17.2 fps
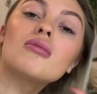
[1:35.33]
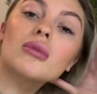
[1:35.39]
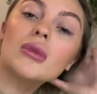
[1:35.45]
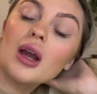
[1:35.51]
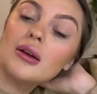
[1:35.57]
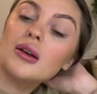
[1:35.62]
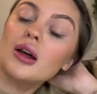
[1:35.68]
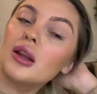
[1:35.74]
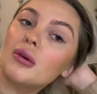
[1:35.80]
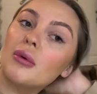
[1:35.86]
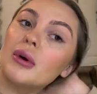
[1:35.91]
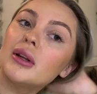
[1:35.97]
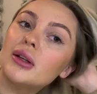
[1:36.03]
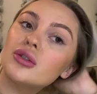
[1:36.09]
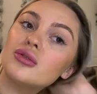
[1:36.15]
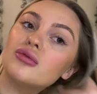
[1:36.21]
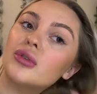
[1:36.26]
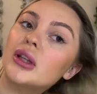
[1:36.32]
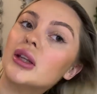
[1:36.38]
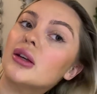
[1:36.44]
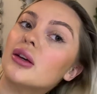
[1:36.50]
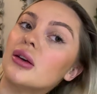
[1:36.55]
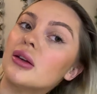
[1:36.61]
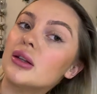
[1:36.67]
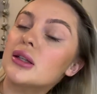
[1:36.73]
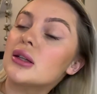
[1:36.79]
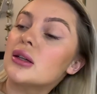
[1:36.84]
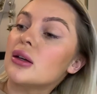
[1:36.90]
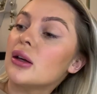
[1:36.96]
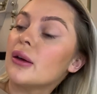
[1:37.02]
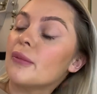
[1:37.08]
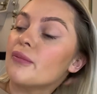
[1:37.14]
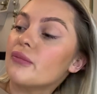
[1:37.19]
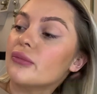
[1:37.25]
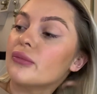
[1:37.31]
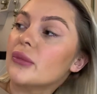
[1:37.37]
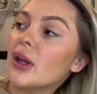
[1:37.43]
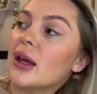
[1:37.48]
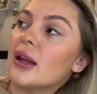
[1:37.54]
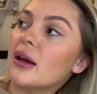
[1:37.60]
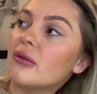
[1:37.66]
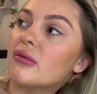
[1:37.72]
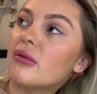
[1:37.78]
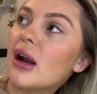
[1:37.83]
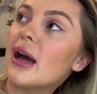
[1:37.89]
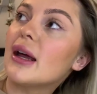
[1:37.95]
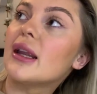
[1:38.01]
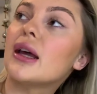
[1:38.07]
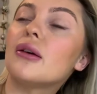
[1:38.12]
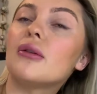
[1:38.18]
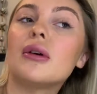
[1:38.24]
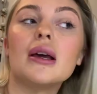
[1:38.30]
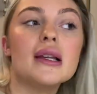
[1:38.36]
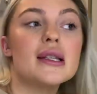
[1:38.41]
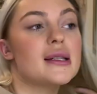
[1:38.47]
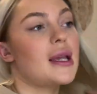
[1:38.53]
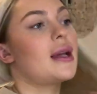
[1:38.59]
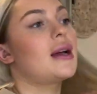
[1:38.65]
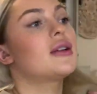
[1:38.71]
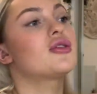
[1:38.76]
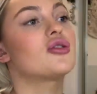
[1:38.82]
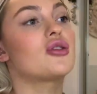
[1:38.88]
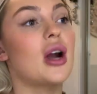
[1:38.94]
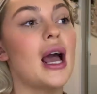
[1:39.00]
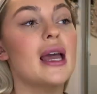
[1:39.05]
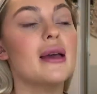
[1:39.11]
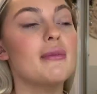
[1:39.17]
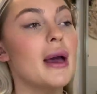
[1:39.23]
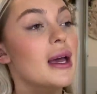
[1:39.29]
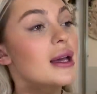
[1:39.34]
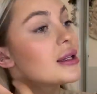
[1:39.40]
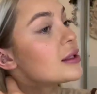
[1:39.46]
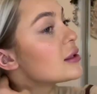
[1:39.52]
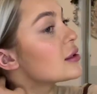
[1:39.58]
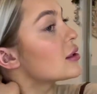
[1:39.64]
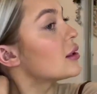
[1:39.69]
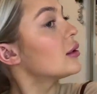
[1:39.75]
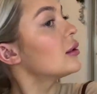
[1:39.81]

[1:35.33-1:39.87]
Another one that's really good, and I've ran out, it's like a dry mist,